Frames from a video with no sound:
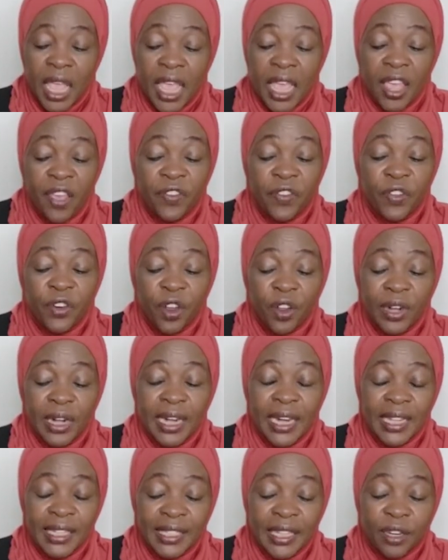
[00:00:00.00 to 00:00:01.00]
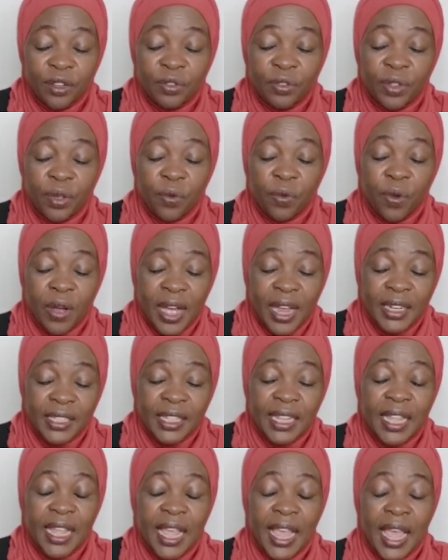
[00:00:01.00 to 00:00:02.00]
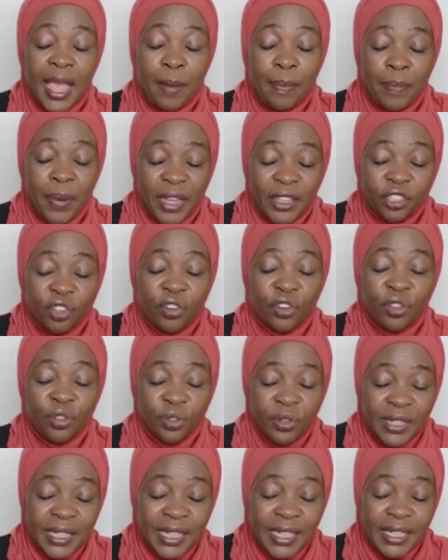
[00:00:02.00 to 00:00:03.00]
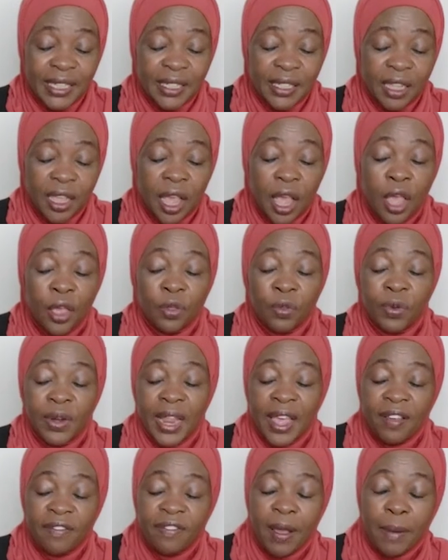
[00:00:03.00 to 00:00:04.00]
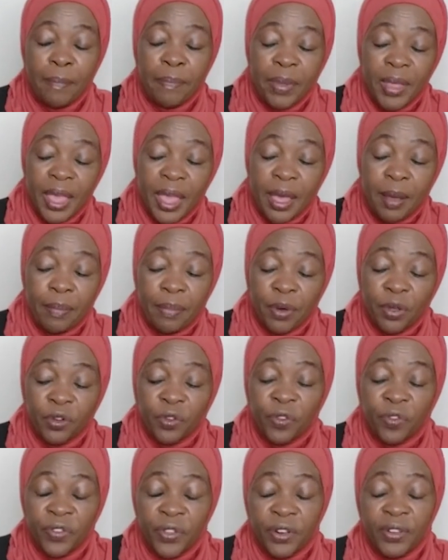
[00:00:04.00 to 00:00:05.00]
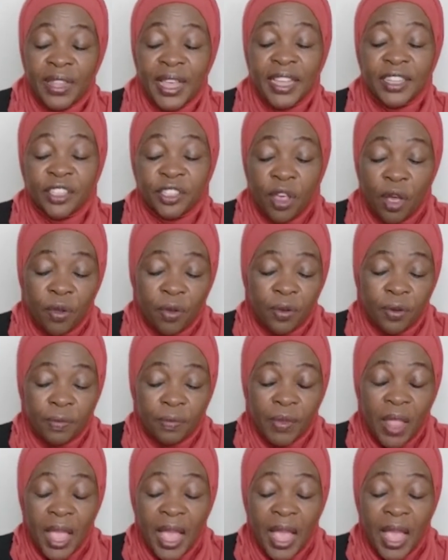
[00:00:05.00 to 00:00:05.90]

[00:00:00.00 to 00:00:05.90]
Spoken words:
If you don't listen to the words a person uses, you'll never be able to feel their soul.